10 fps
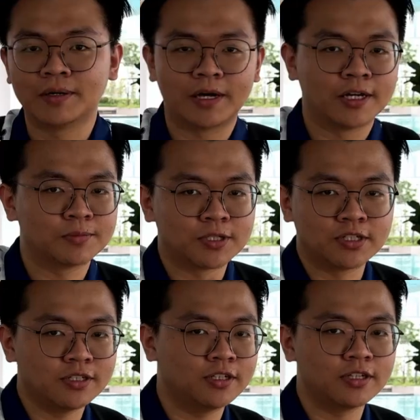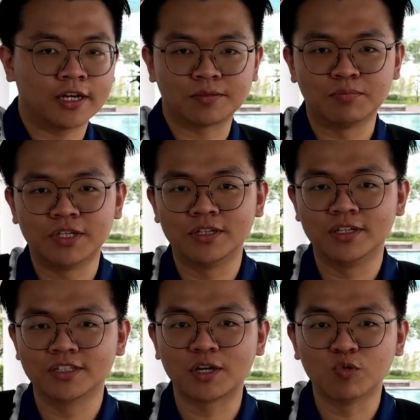and especially here has a mini
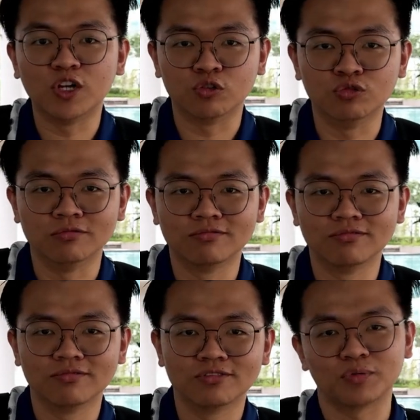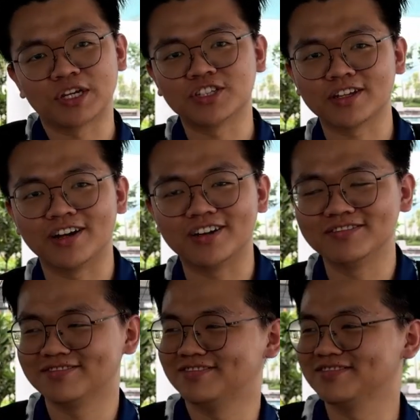Sunway Lagoon. So we can check that out.
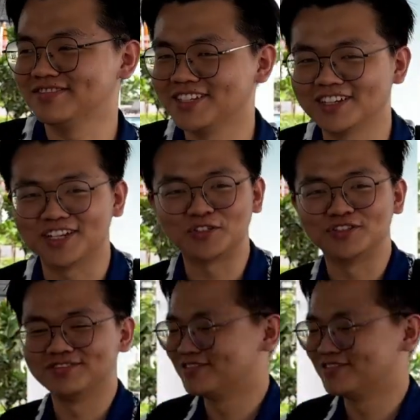Let's go.